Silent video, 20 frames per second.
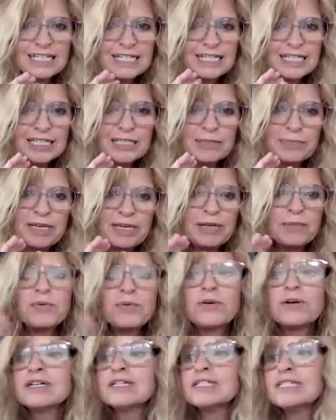spend
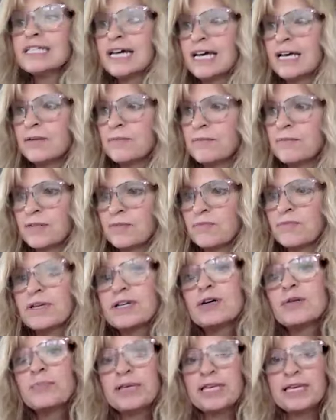more time with
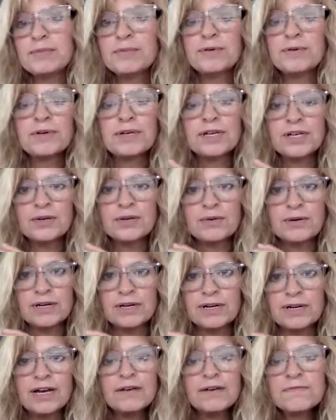real people who are
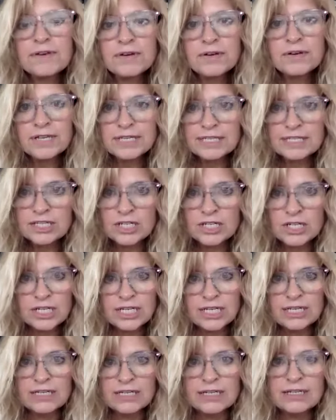not focused
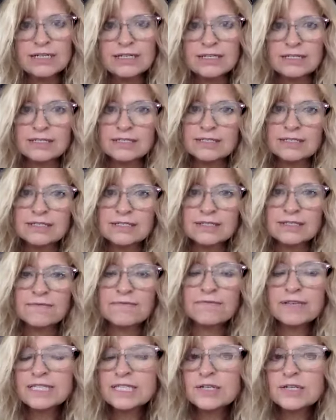on
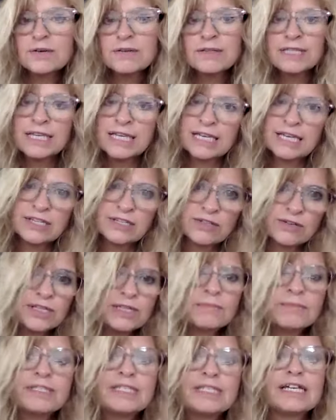physical things or
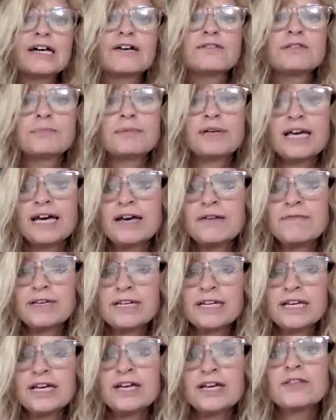themselves, but
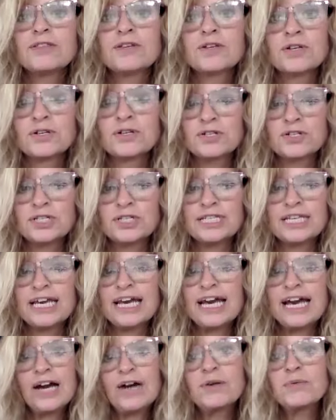having others
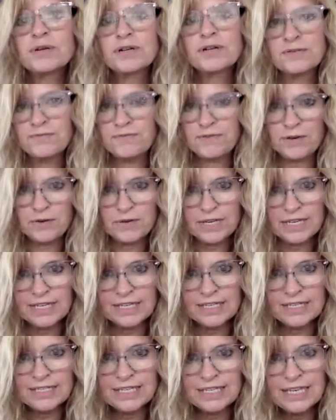outward
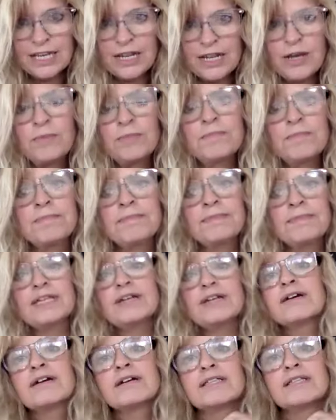focus. You know, there
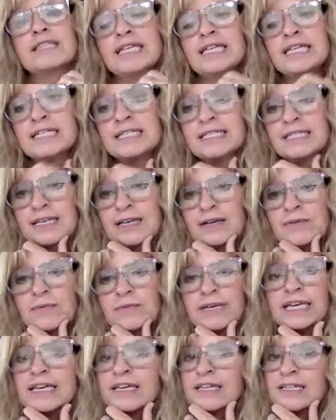mm-hmm. are things that
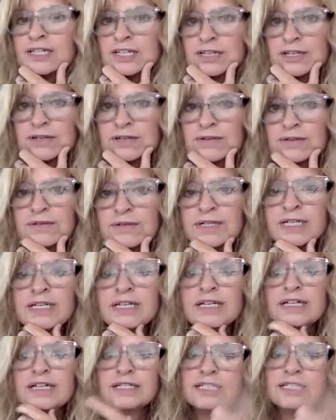we can do
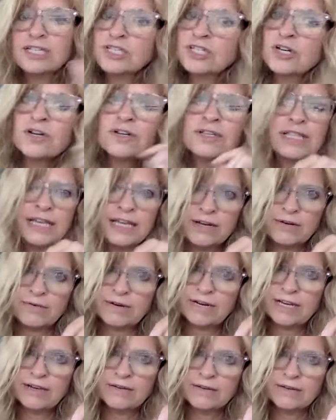to turn that
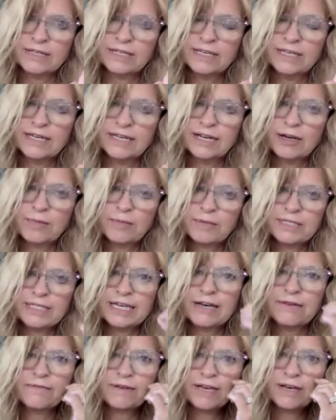around and help us
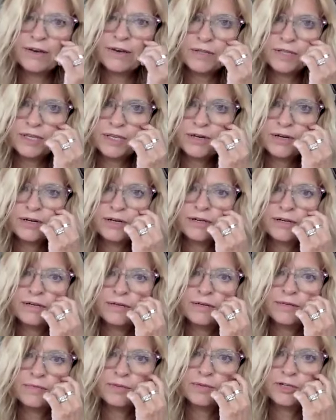have a healthier
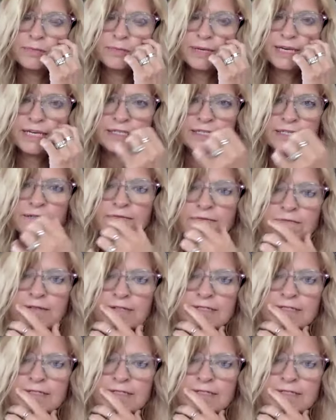perspective.